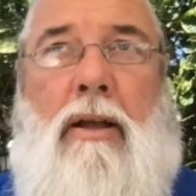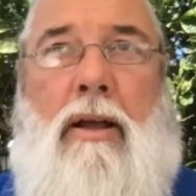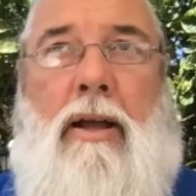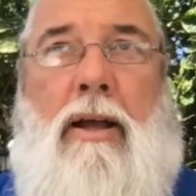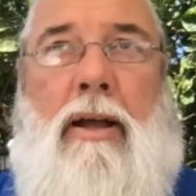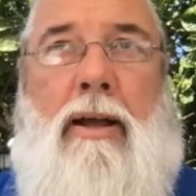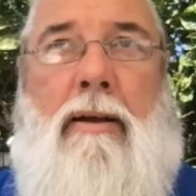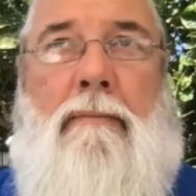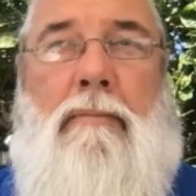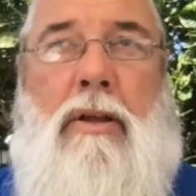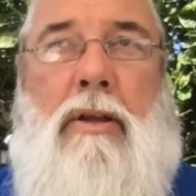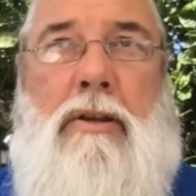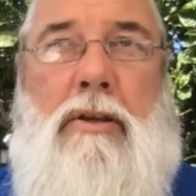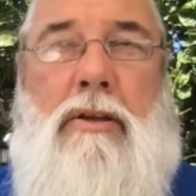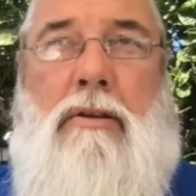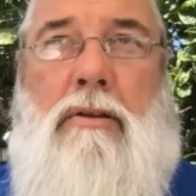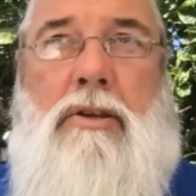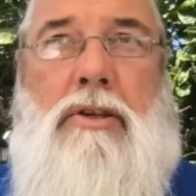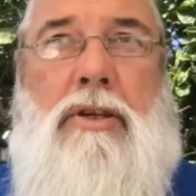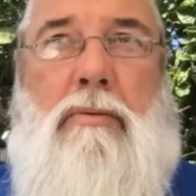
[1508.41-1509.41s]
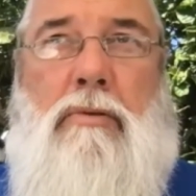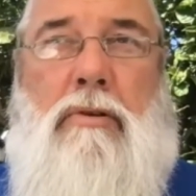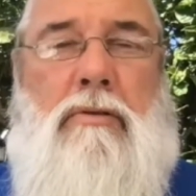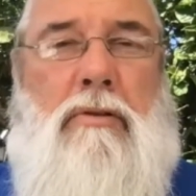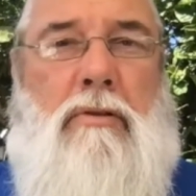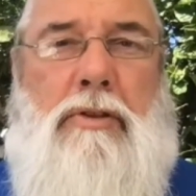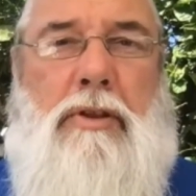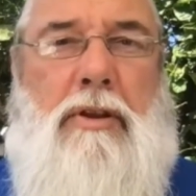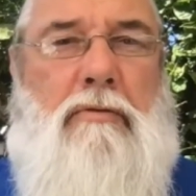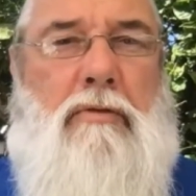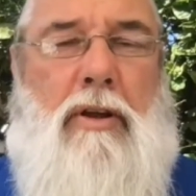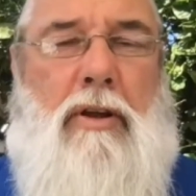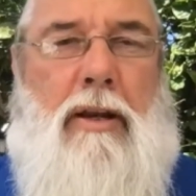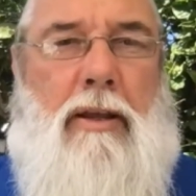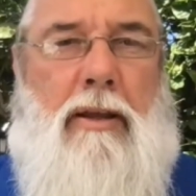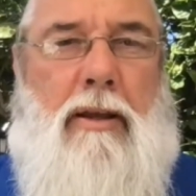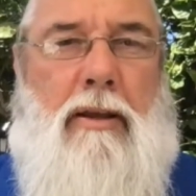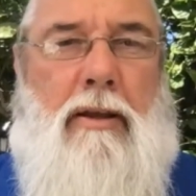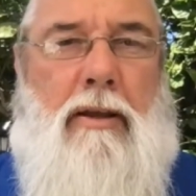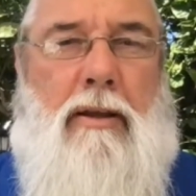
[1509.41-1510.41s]
And he said, well, nothing
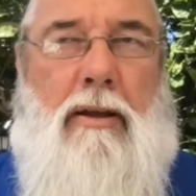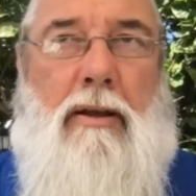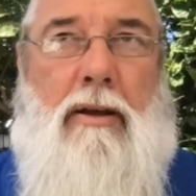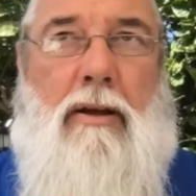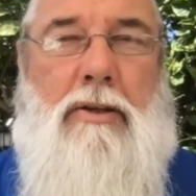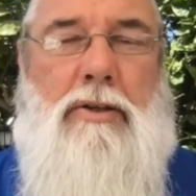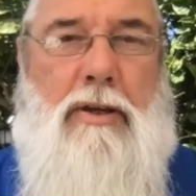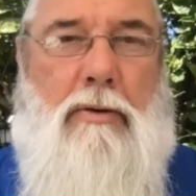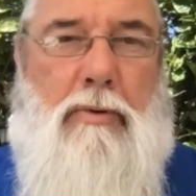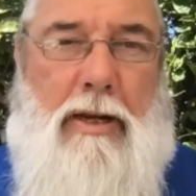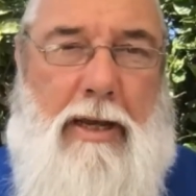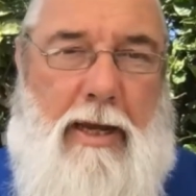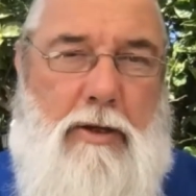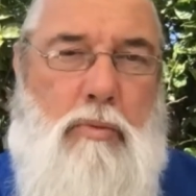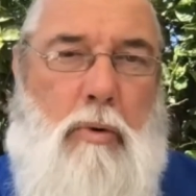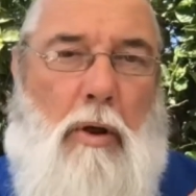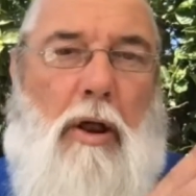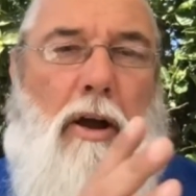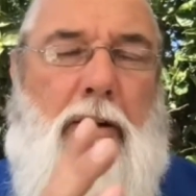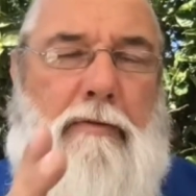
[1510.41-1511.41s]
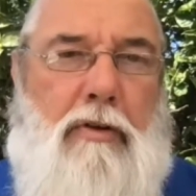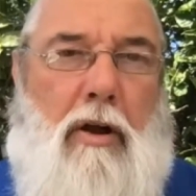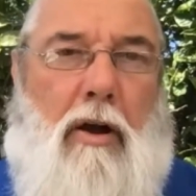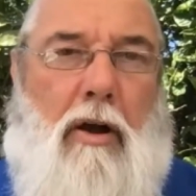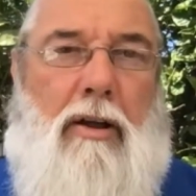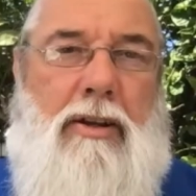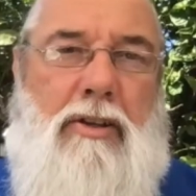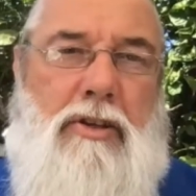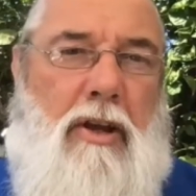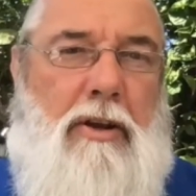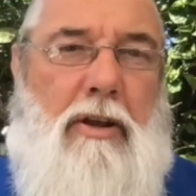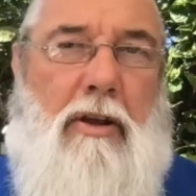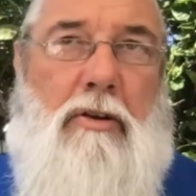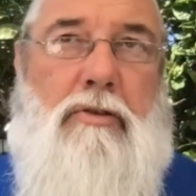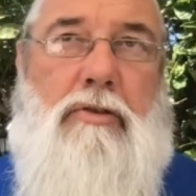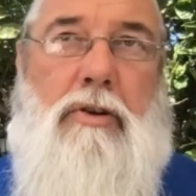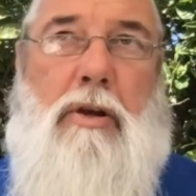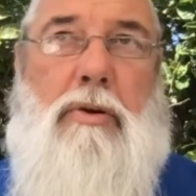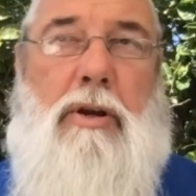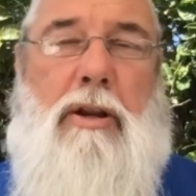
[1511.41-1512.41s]
really. I said, well, here's what I've got. And it's only
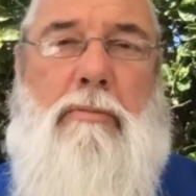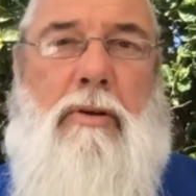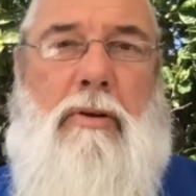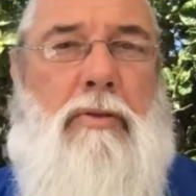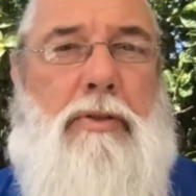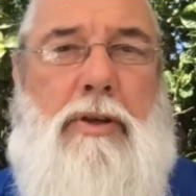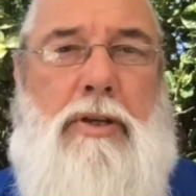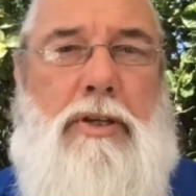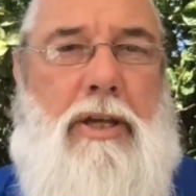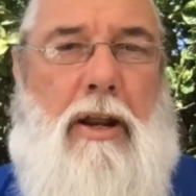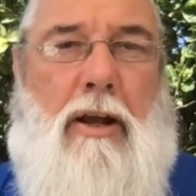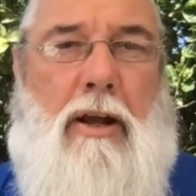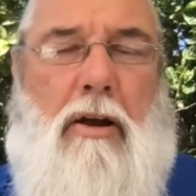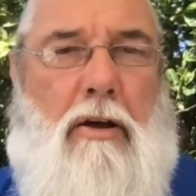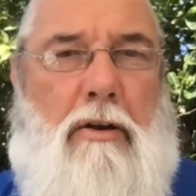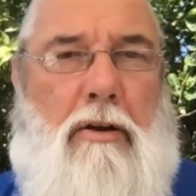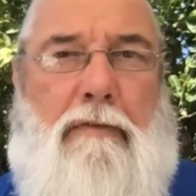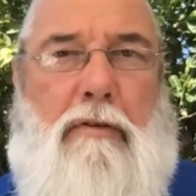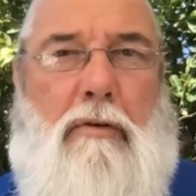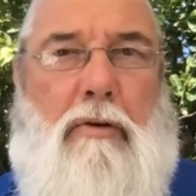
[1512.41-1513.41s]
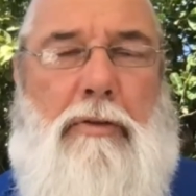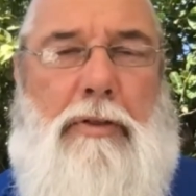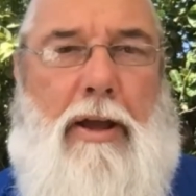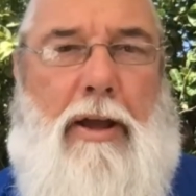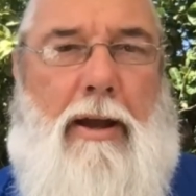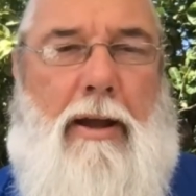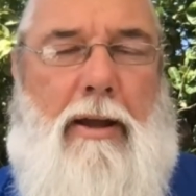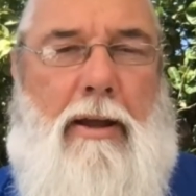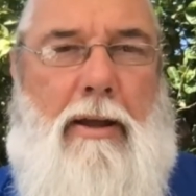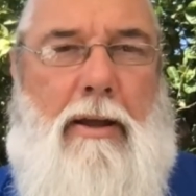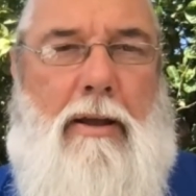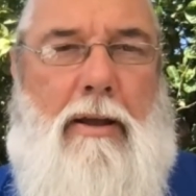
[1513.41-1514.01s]
100 quid a month. He said, I can't afford that.